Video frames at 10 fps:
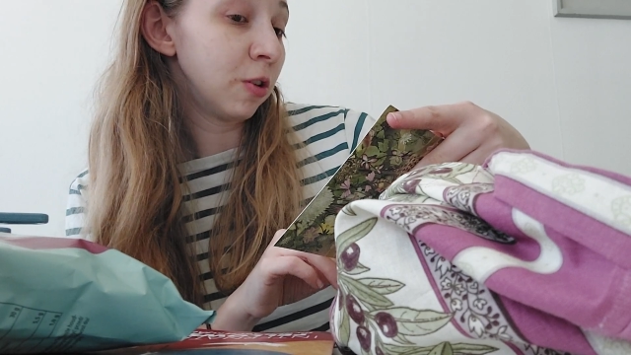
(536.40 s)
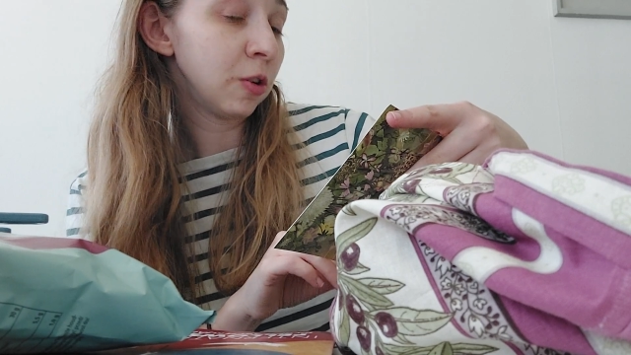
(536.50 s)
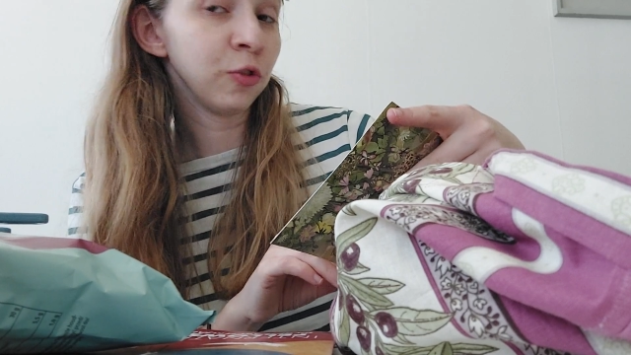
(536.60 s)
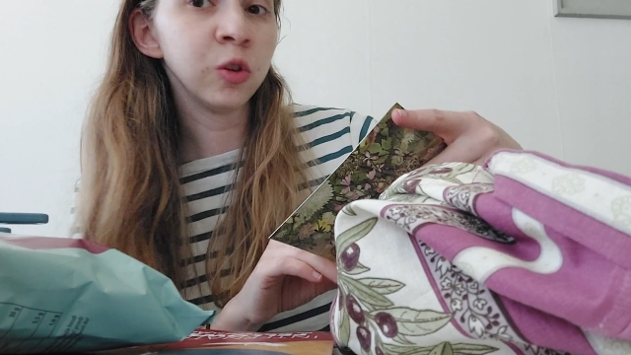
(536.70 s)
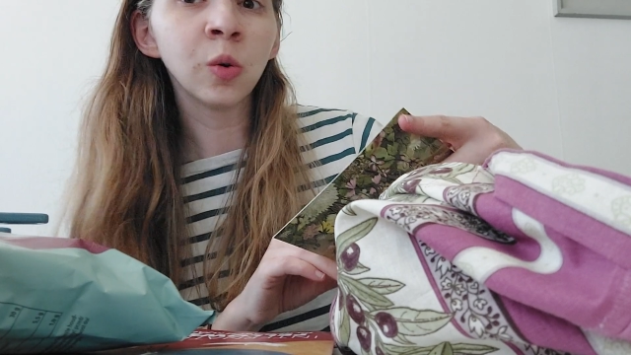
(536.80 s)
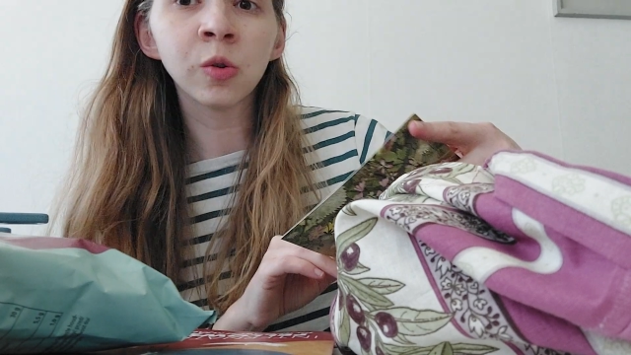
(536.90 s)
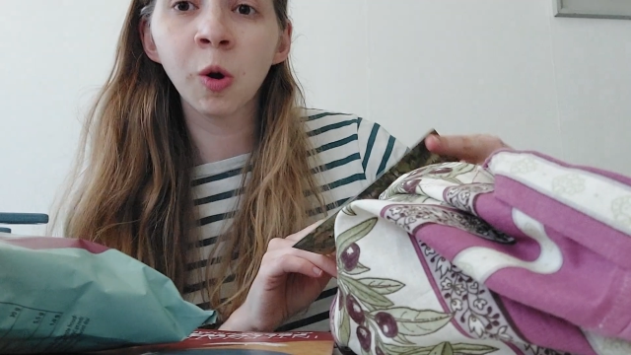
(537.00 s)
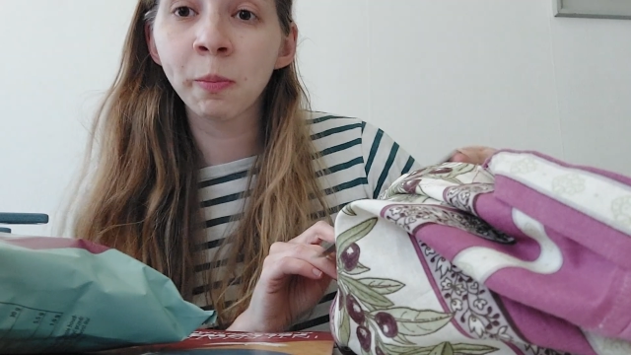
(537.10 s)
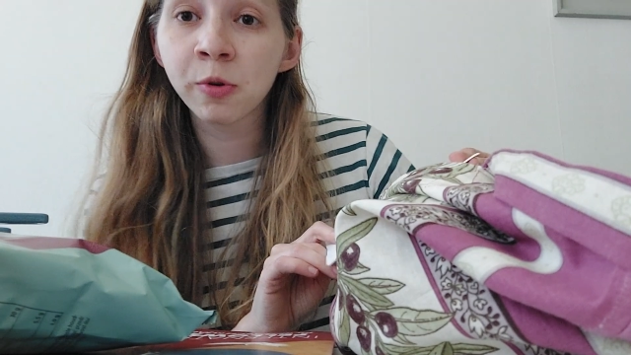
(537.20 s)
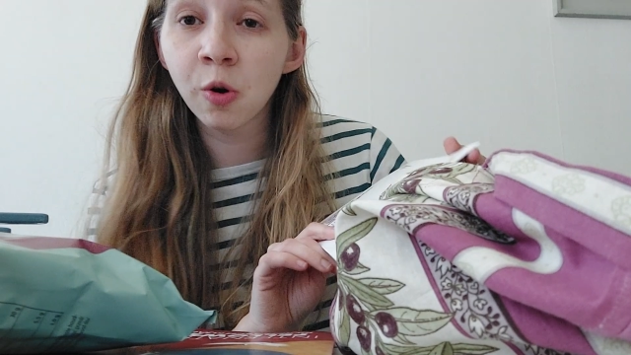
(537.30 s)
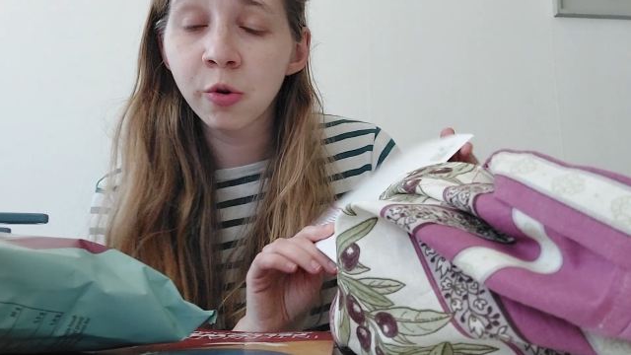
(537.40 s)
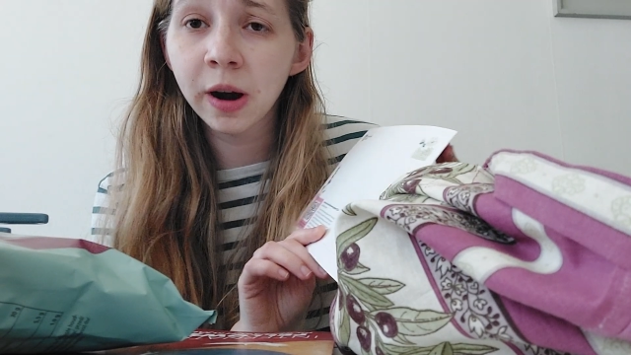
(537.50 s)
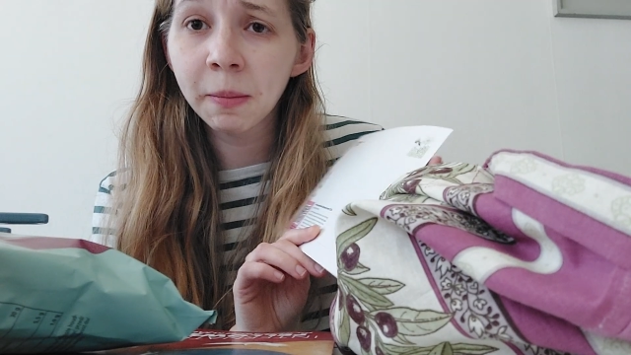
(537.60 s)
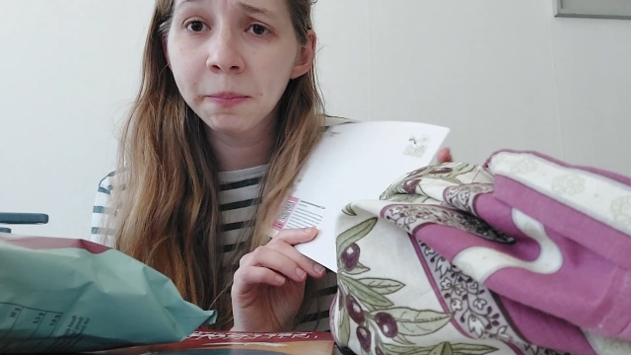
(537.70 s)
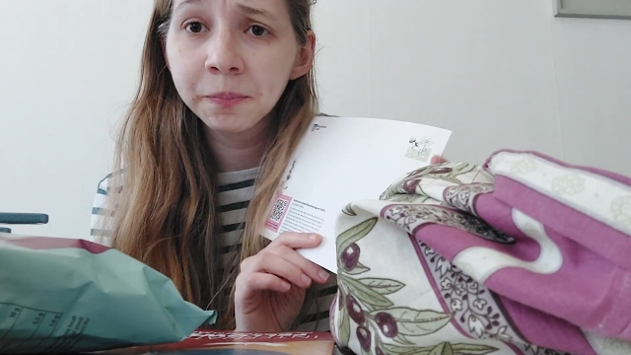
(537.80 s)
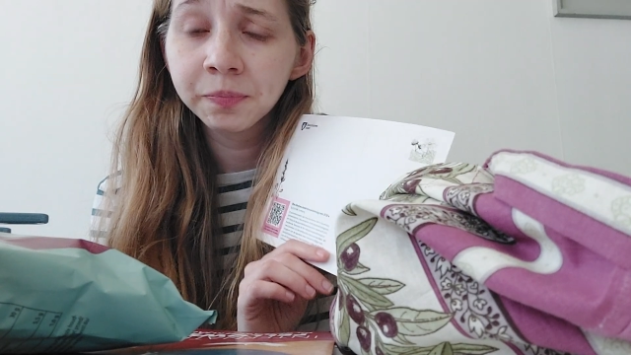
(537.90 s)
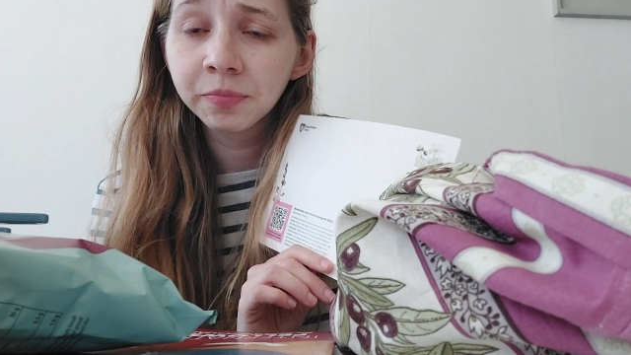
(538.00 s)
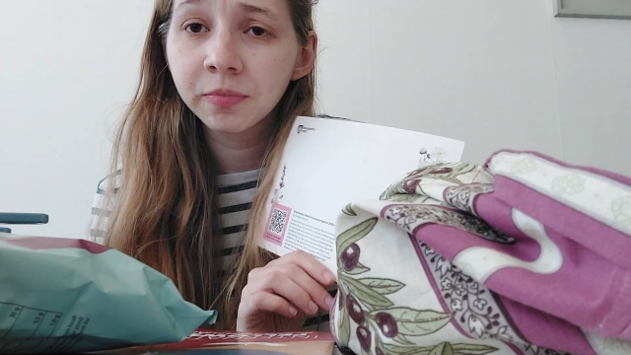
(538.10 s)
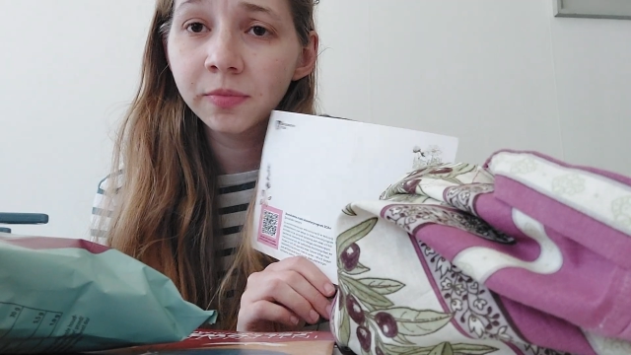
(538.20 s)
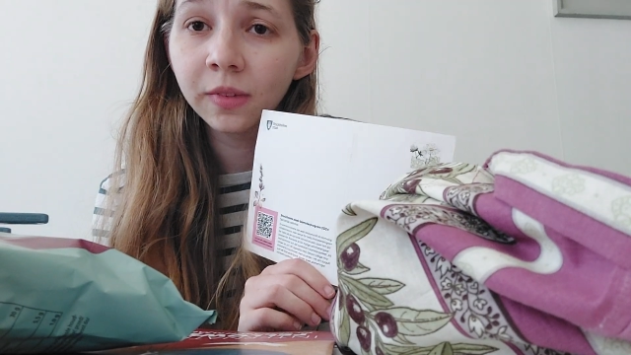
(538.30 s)
floral program,
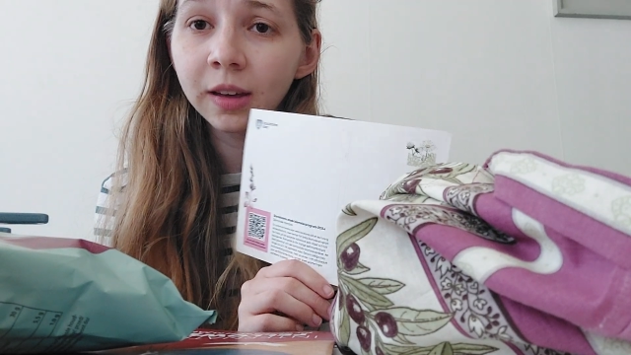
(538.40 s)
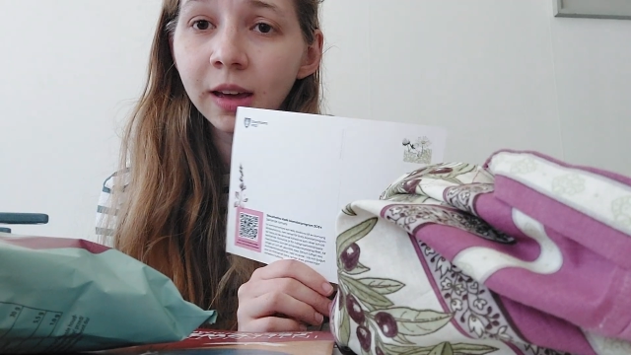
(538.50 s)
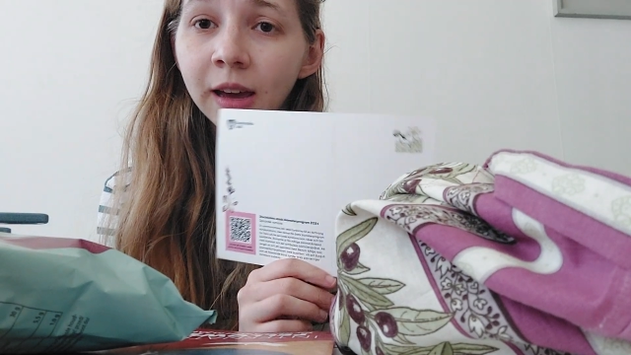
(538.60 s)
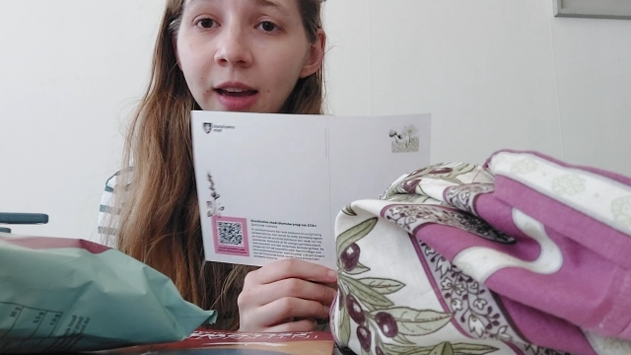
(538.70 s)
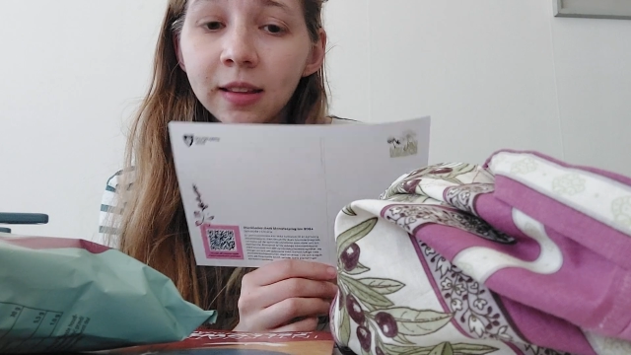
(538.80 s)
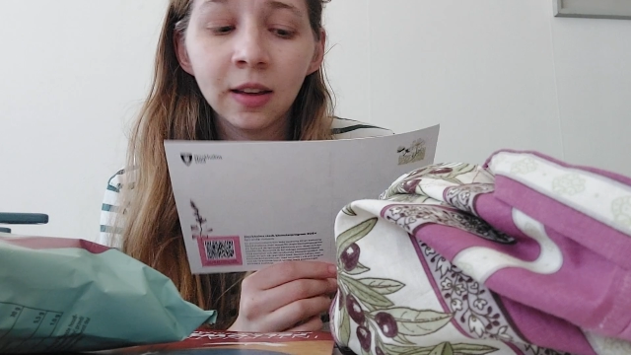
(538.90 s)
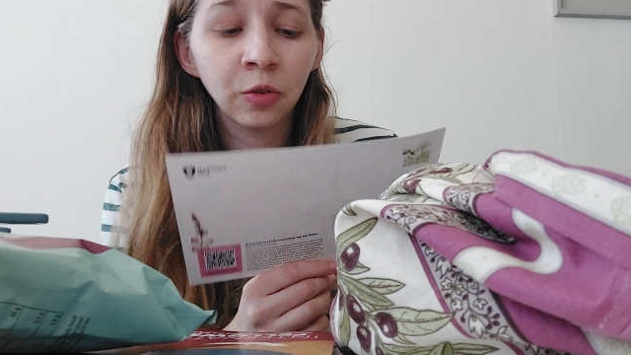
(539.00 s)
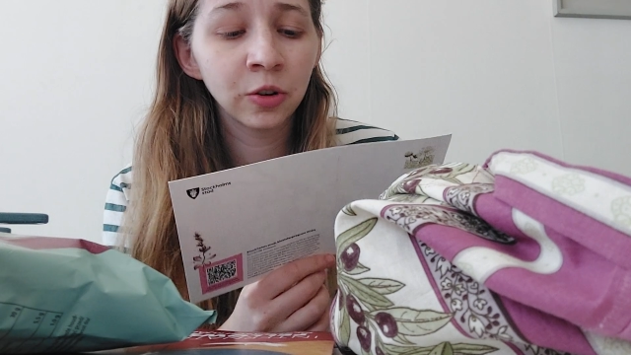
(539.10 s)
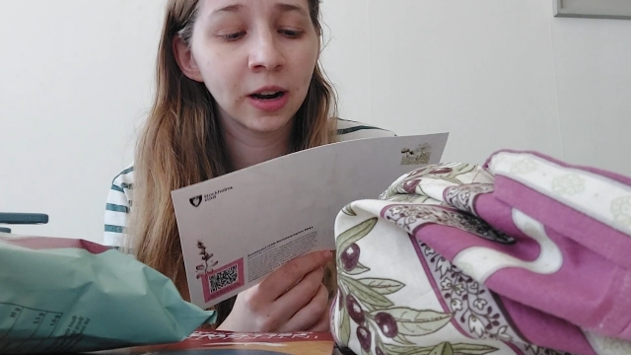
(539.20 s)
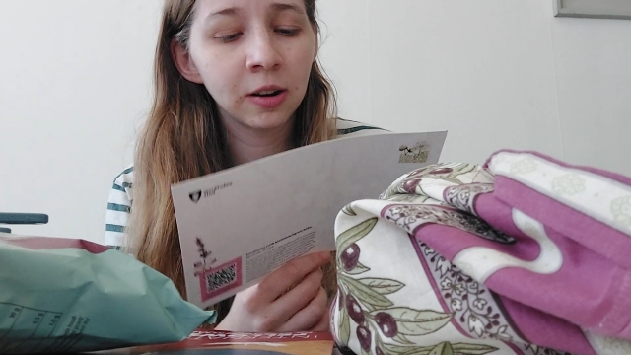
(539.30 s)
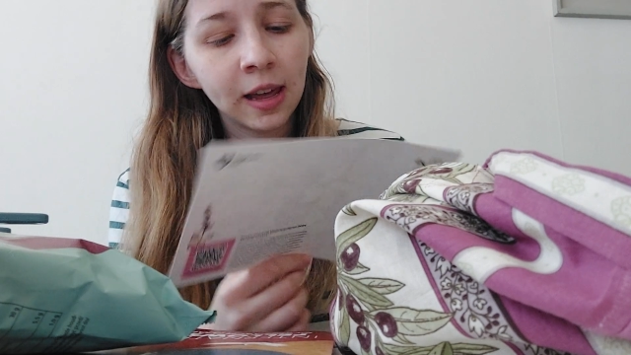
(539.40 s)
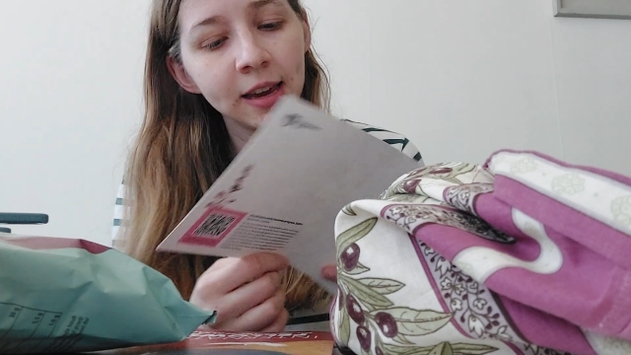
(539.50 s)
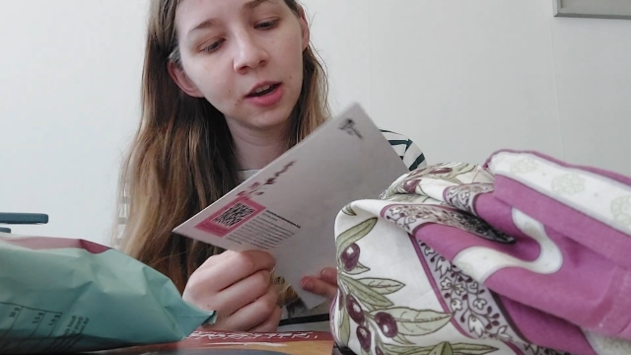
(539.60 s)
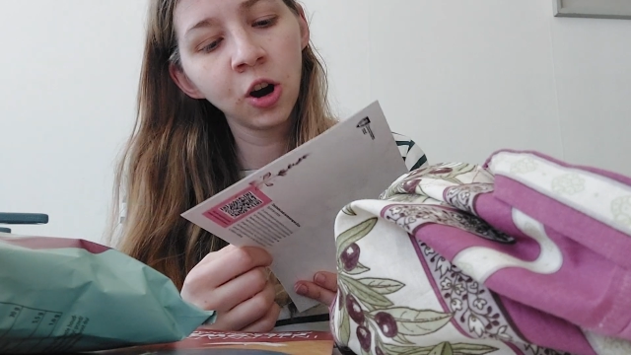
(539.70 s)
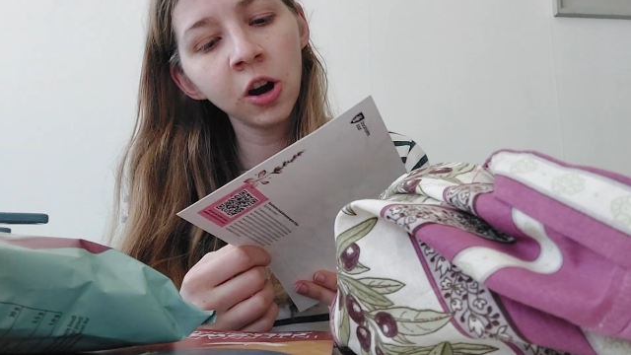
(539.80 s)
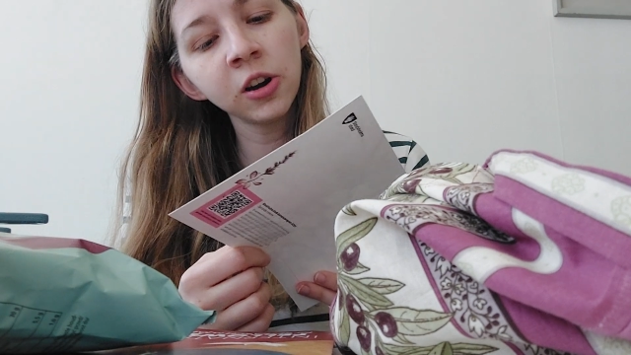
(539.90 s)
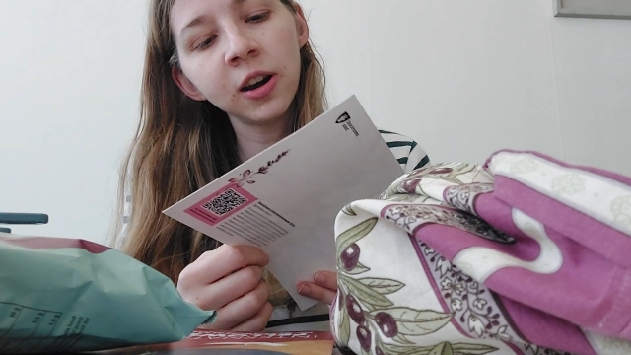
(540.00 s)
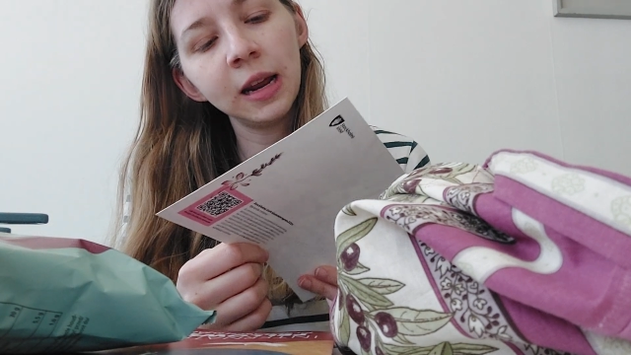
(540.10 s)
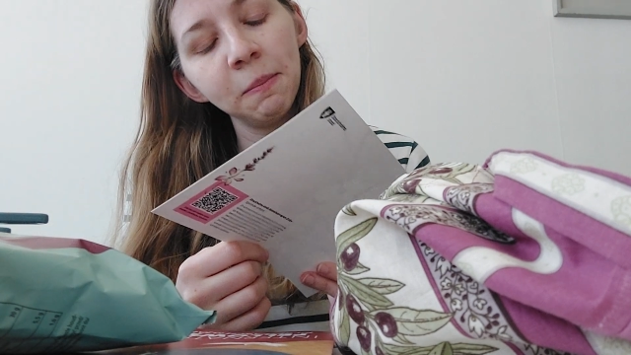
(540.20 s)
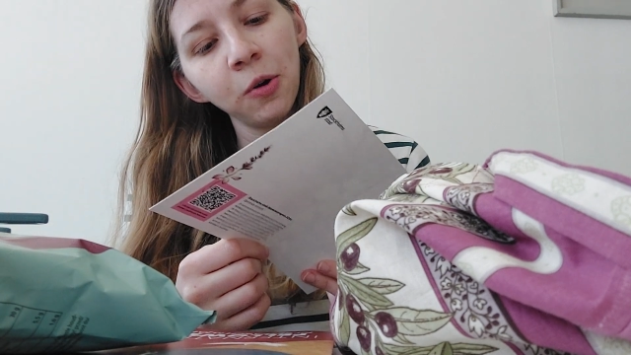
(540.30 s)
or their like
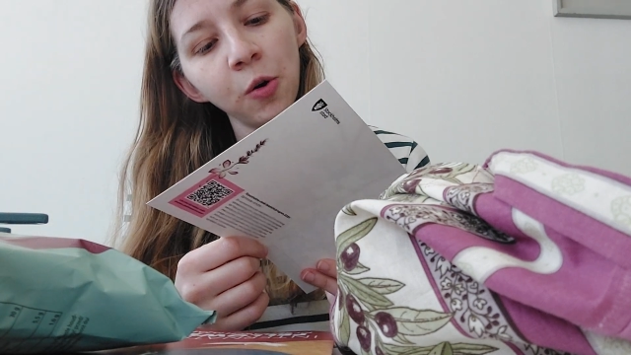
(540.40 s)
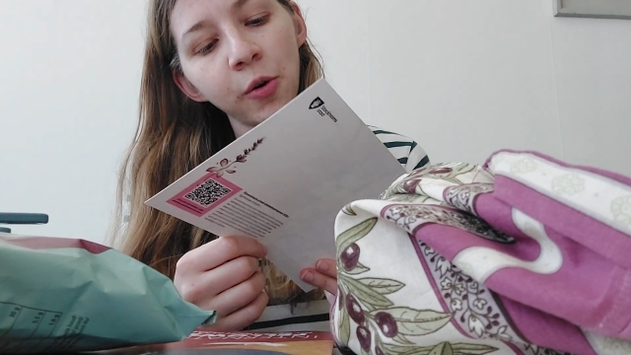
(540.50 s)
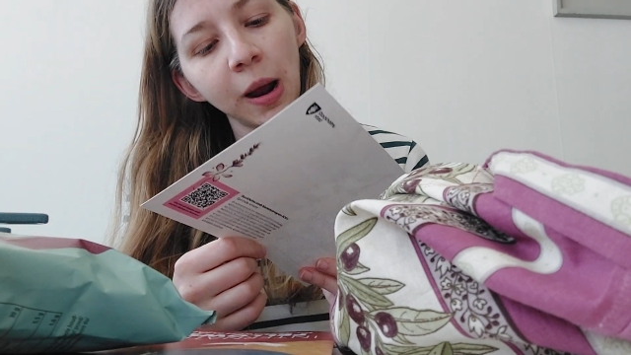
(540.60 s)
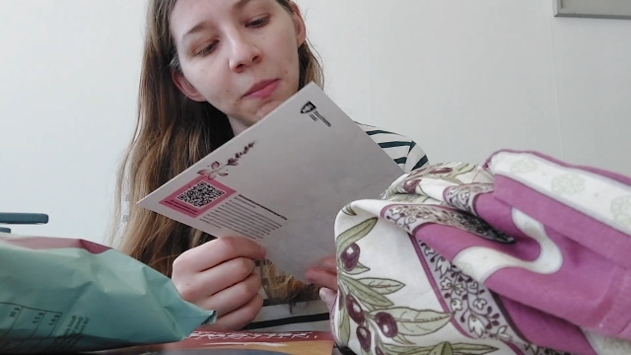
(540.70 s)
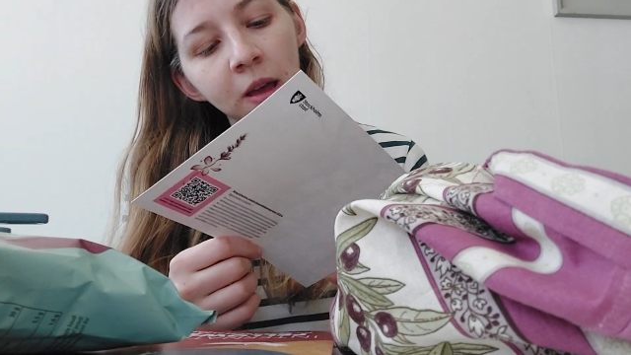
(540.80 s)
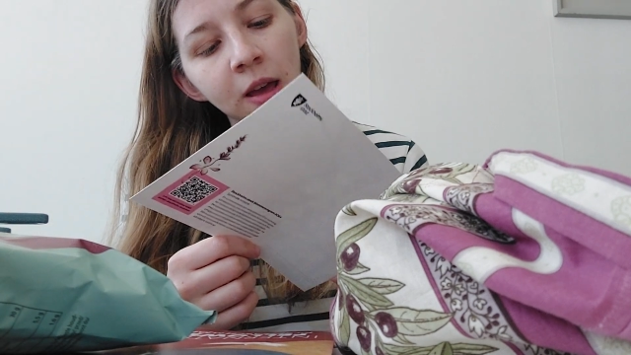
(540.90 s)
gardening program.